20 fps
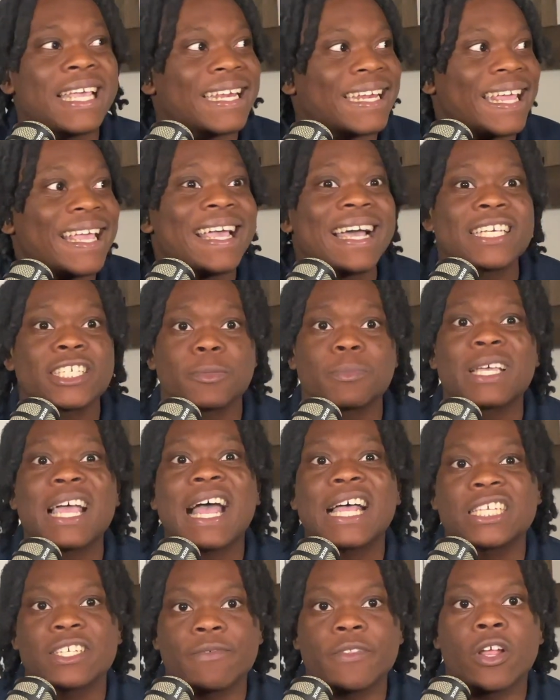they got some
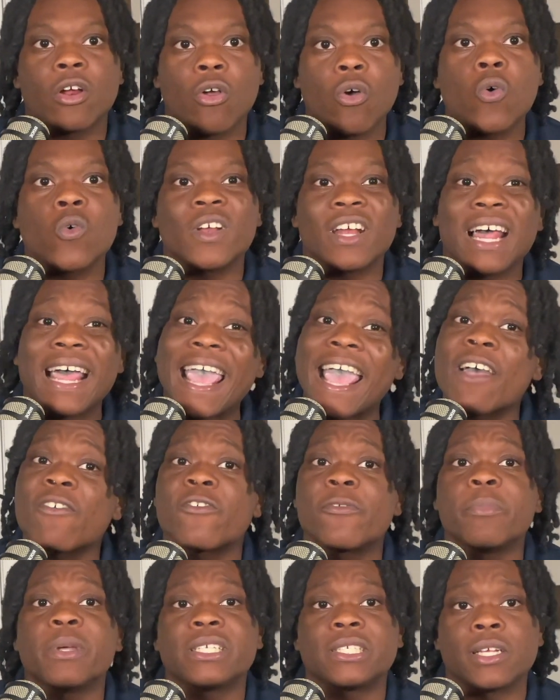guys of their own, and I
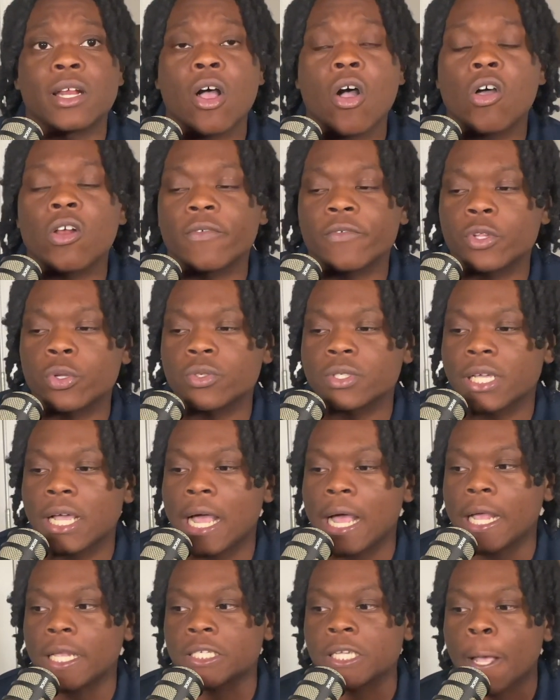aforementioned all of those
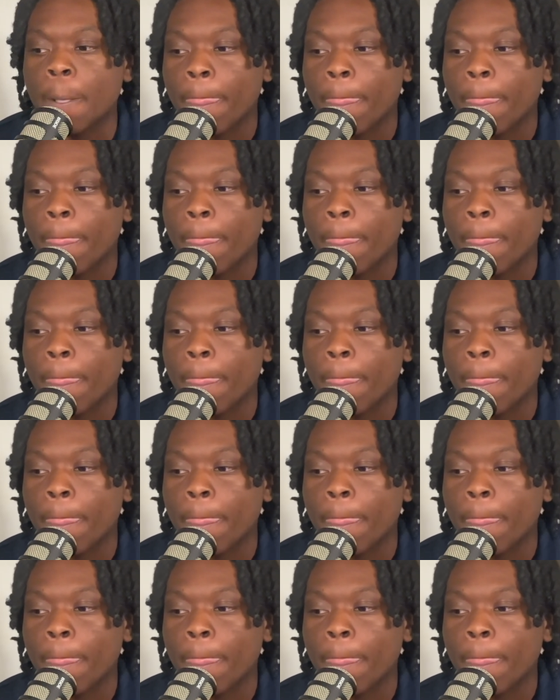guys,